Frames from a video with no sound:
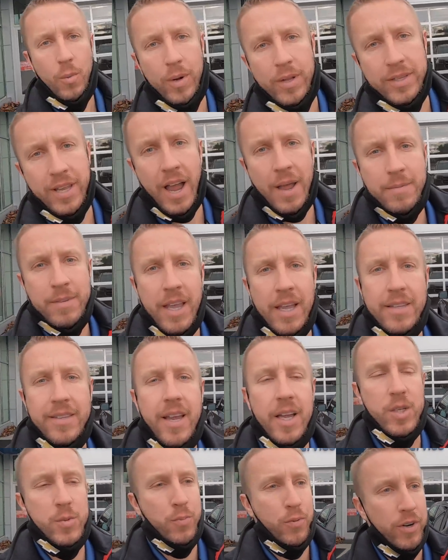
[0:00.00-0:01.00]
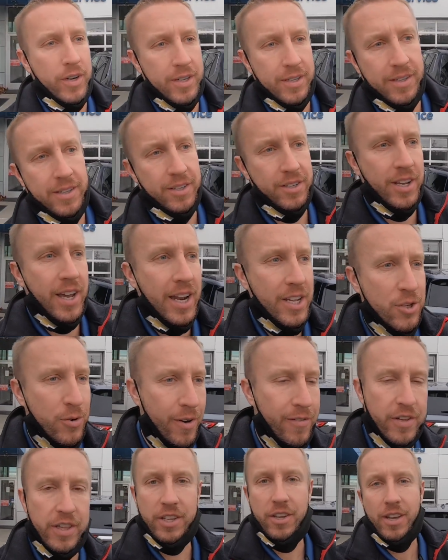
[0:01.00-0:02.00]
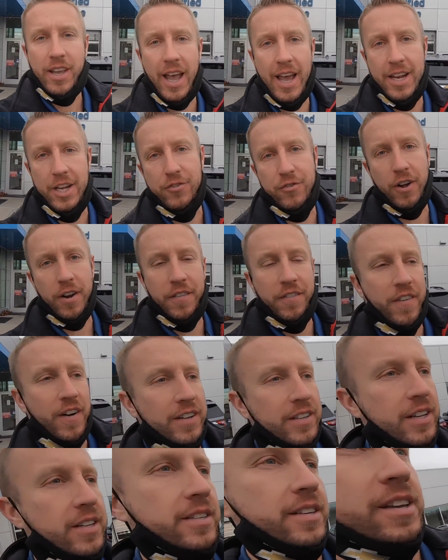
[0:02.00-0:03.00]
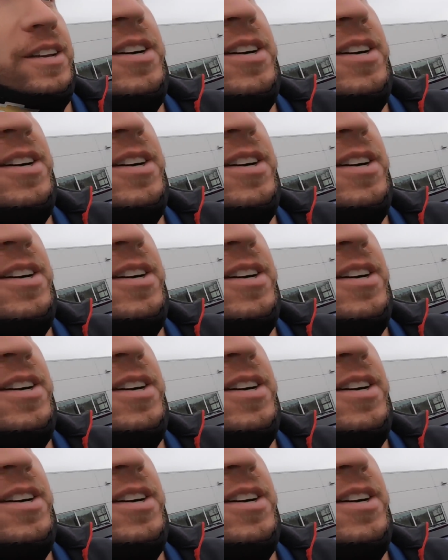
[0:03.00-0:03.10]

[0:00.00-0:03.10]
when times get desperate, you got to do everything you can to try to find a